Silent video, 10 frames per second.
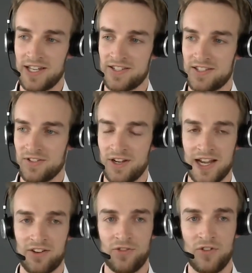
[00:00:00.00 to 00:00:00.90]
has
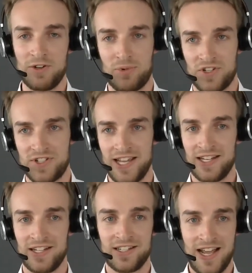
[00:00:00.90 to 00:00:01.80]
like
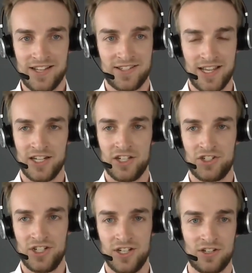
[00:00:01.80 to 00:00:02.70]
50% less
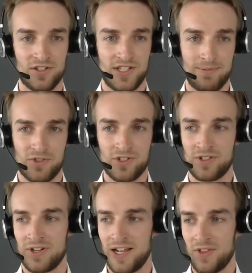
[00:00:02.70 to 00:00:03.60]
energy
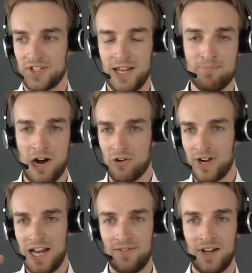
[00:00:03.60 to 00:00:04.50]
consumption at the same
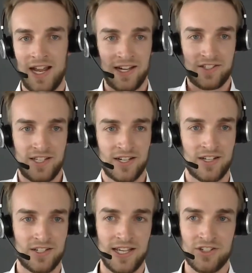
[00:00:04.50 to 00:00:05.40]
power level like
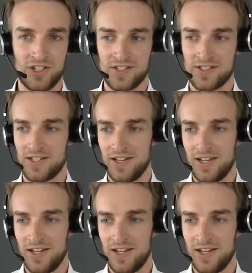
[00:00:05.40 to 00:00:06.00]
standard engines.